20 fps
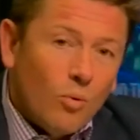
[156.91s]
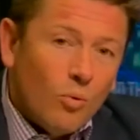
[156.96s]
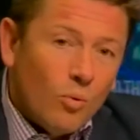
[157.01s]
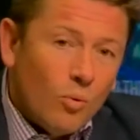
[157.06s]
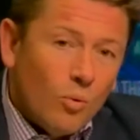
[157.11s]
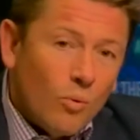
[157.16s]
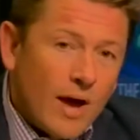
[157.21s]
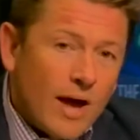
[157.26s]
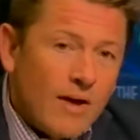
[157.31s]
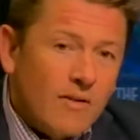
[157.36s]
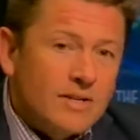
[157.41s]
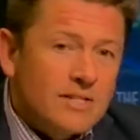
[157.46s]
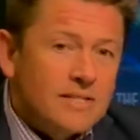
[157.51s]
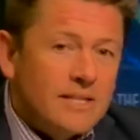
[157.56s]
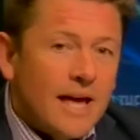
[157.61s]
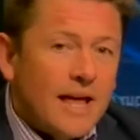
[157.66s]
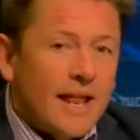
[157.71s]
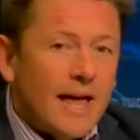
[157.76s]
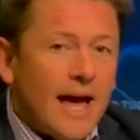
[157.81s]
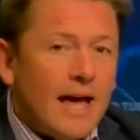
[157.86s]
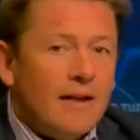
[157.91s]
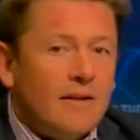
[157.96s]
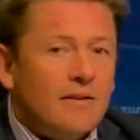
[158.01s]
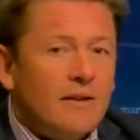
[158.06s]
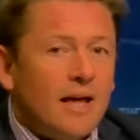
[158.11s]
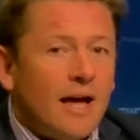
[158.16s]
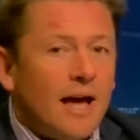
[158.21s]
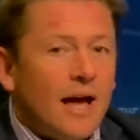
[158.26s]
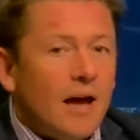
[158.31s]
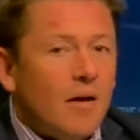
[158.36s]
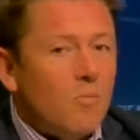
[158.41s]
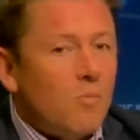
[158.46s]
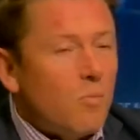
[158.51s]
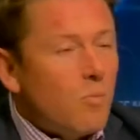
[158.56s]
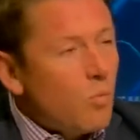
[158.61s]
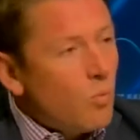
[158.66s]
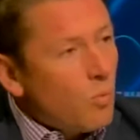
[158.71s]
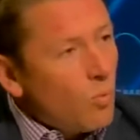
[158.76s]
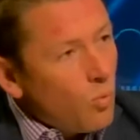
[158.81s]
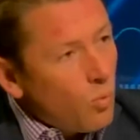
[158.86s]
Where is that at?
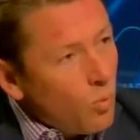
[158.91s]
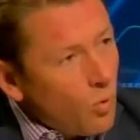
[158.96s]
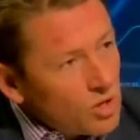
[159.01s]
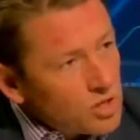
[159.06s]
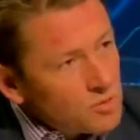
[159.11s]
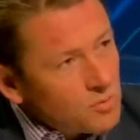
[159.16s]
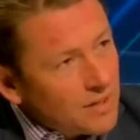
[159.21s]
What's